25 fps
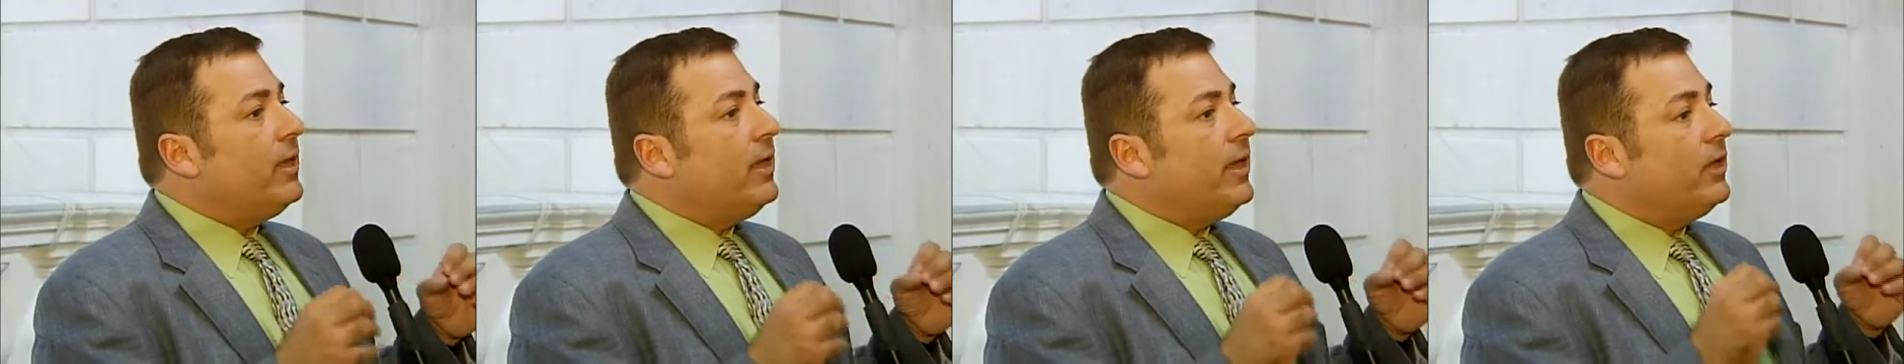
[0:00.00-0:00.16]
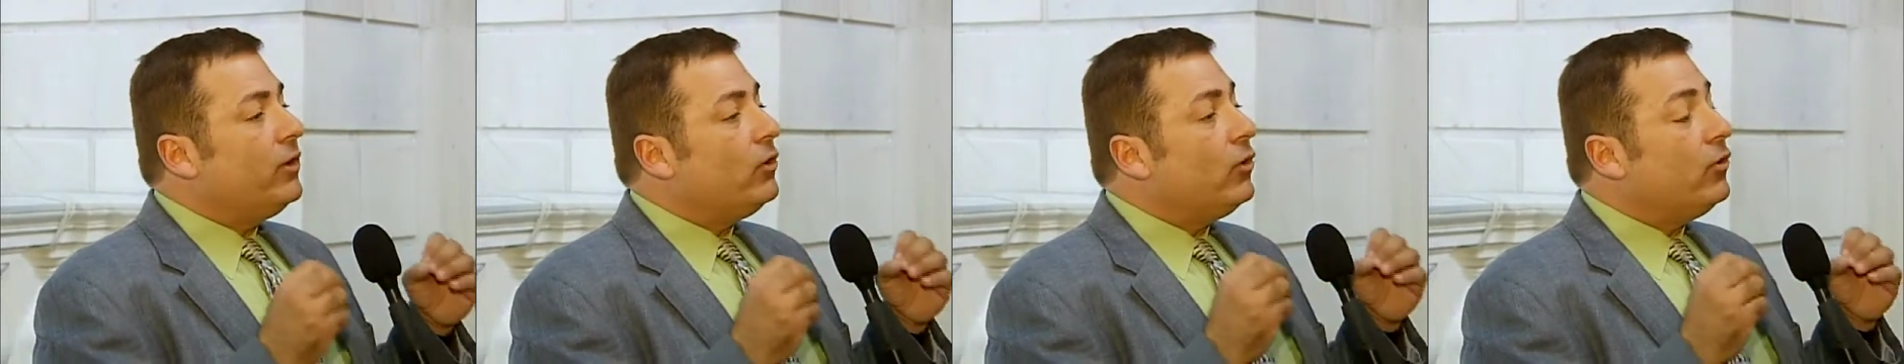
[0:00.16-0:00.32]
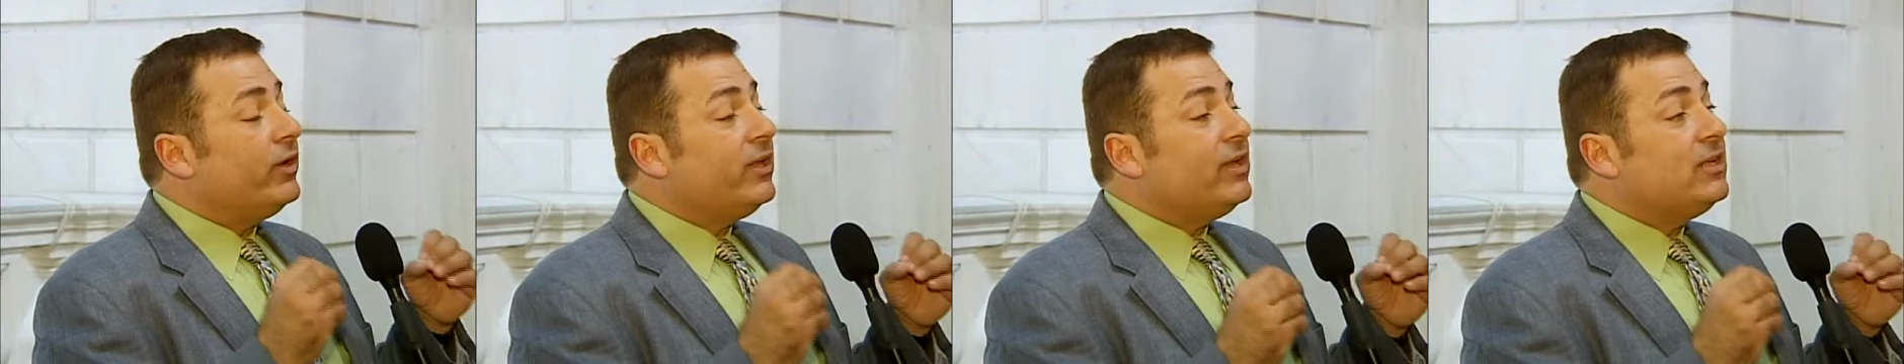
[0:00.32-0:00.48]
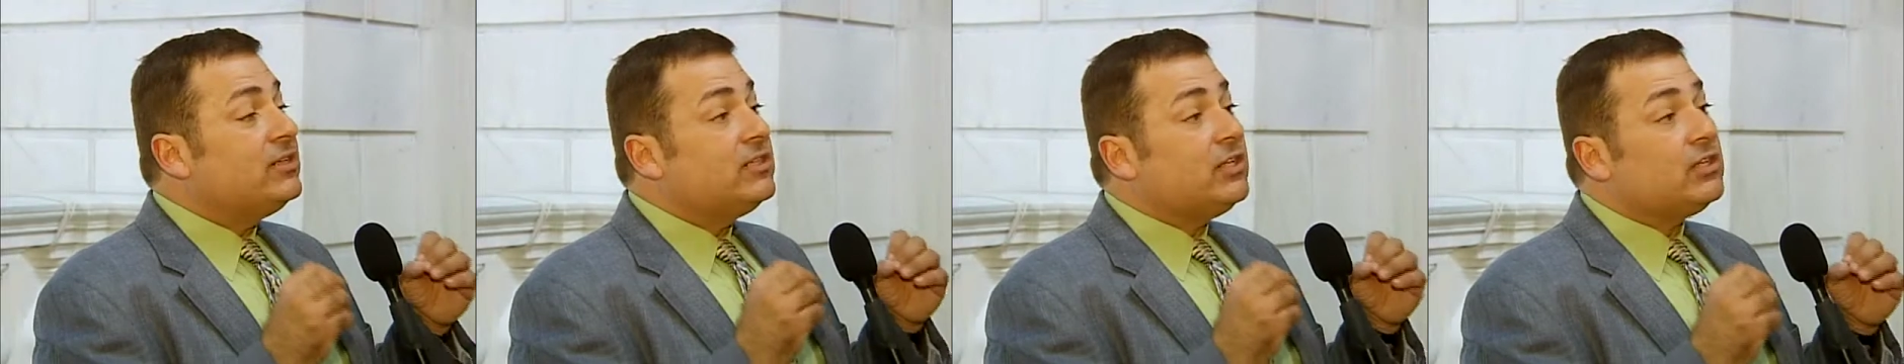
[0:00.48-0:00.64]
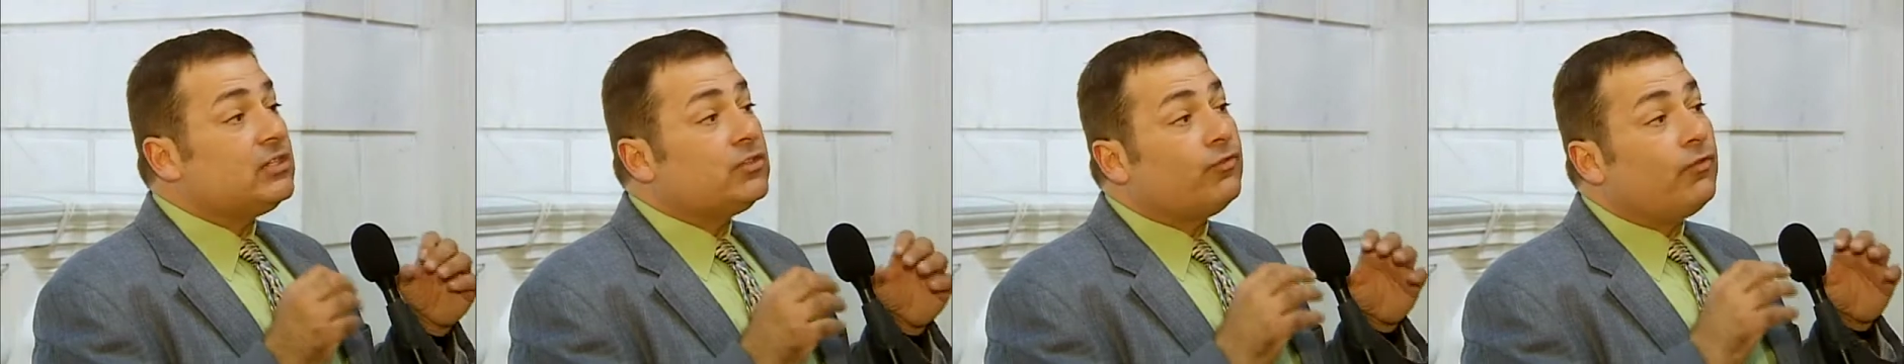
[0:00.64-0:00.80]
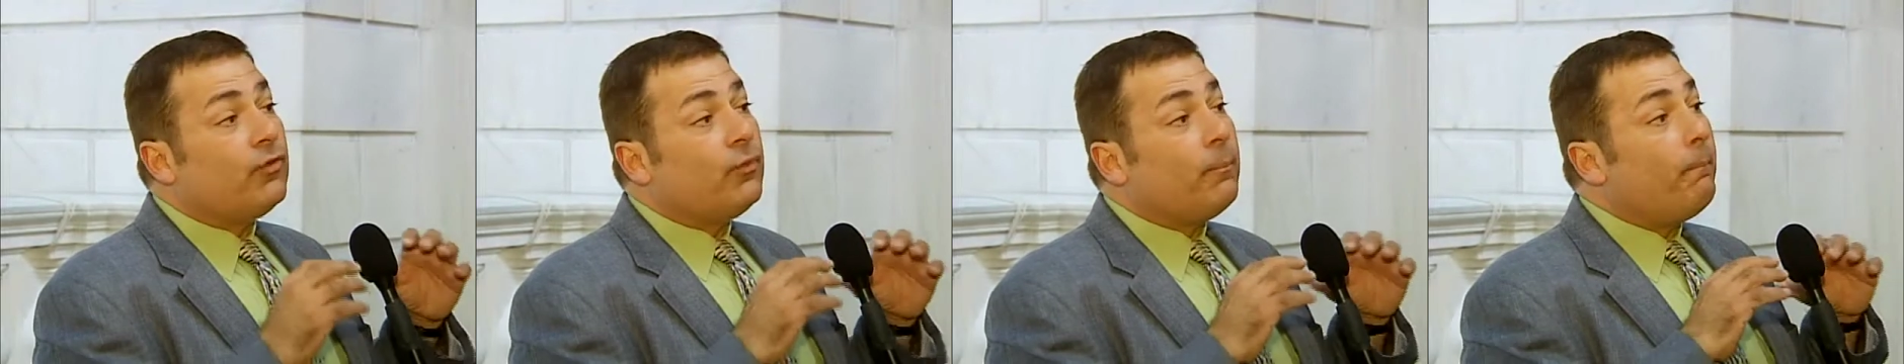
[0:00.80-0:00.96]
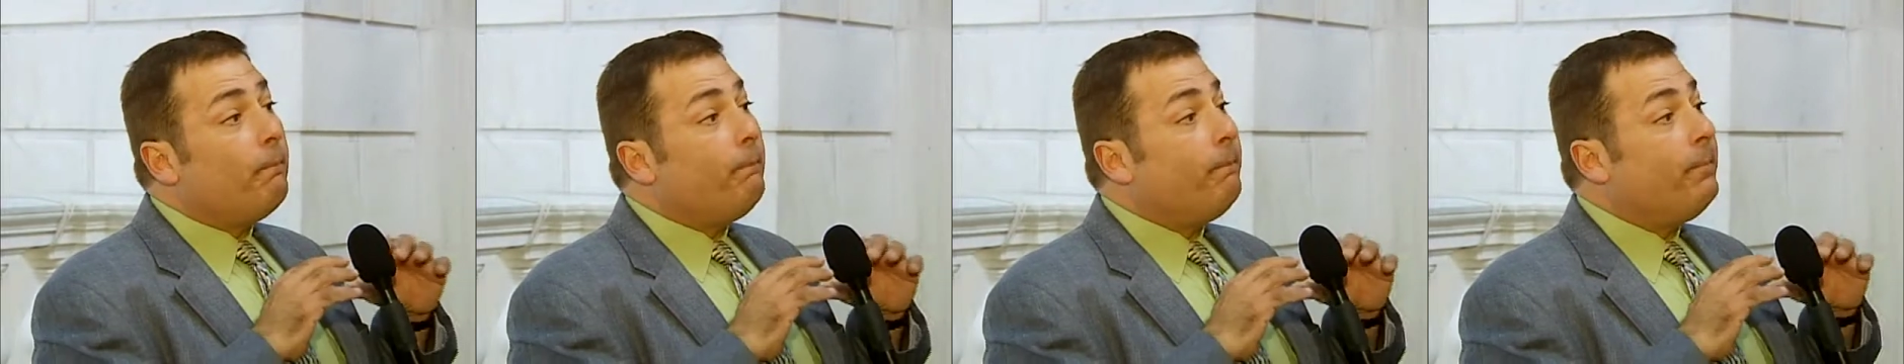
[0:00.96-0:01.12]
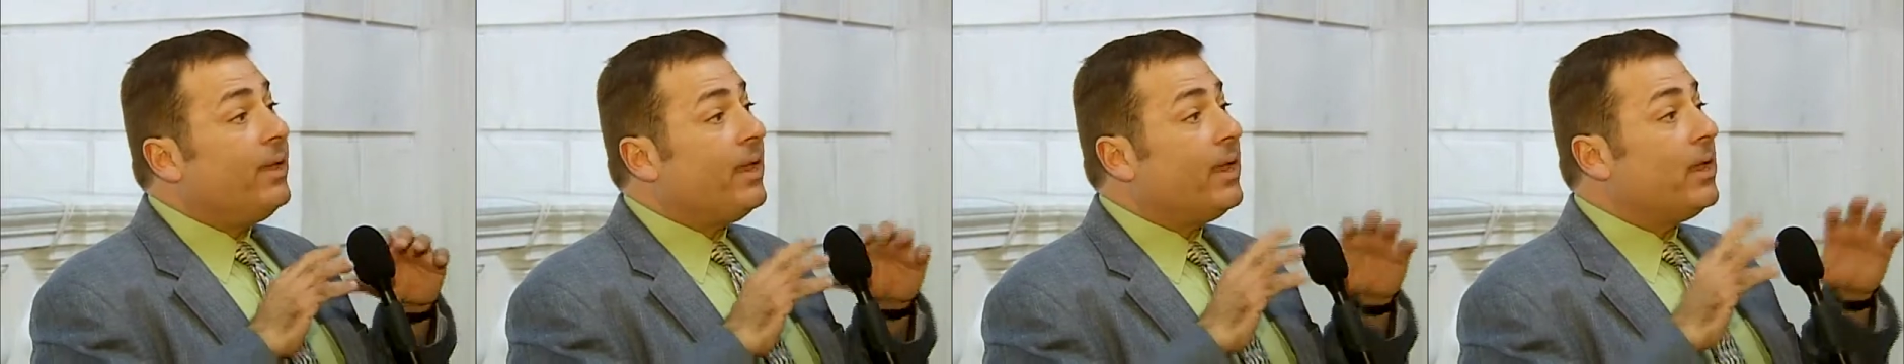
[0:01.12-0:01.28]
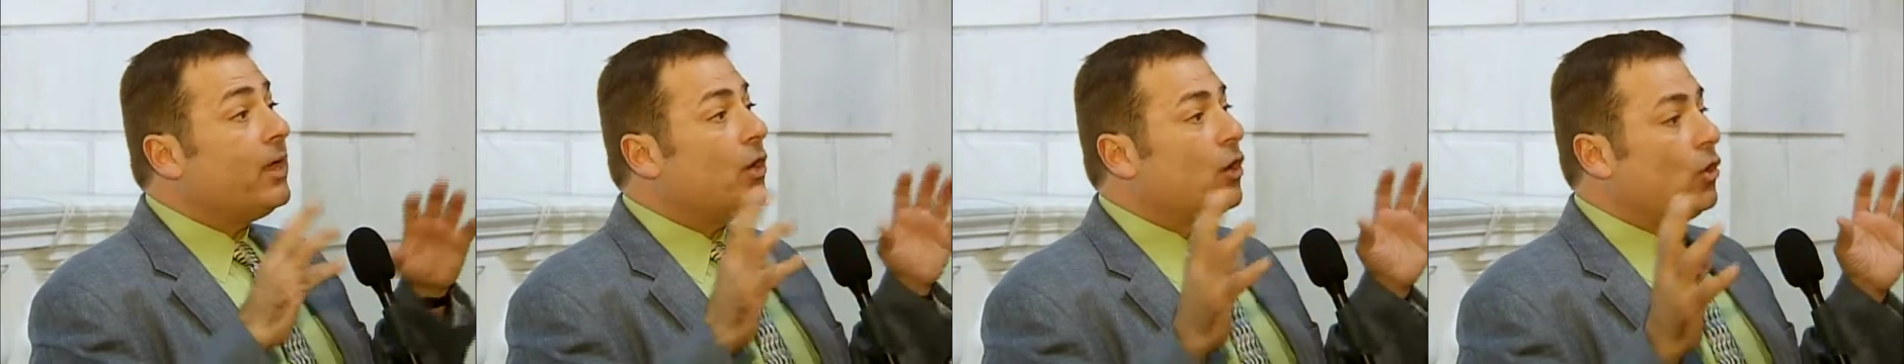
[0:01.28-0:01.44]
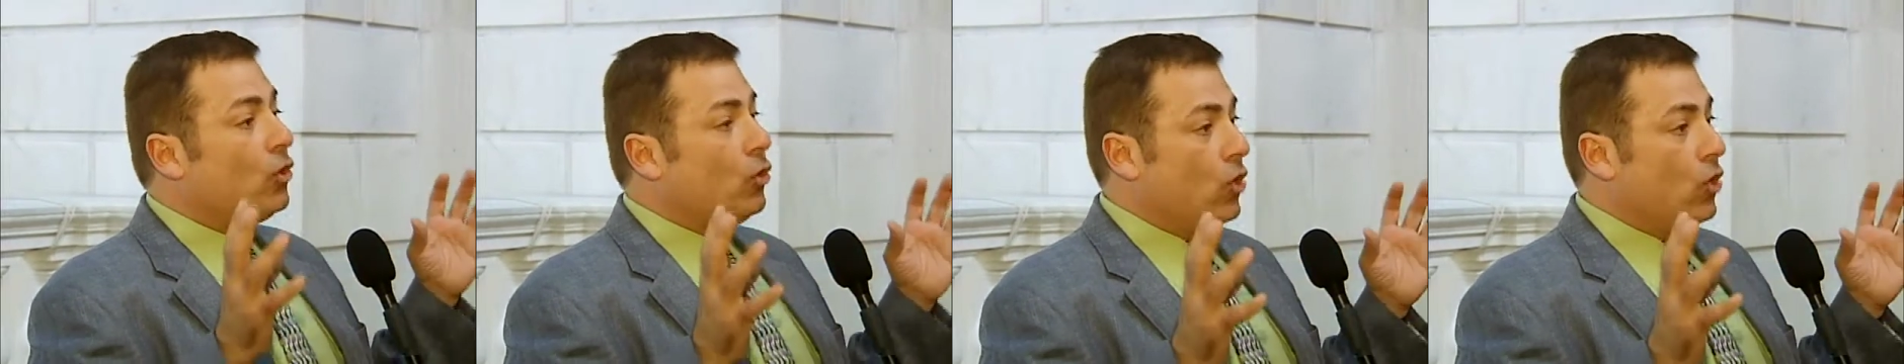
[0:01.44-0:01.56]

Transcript: It already exists for big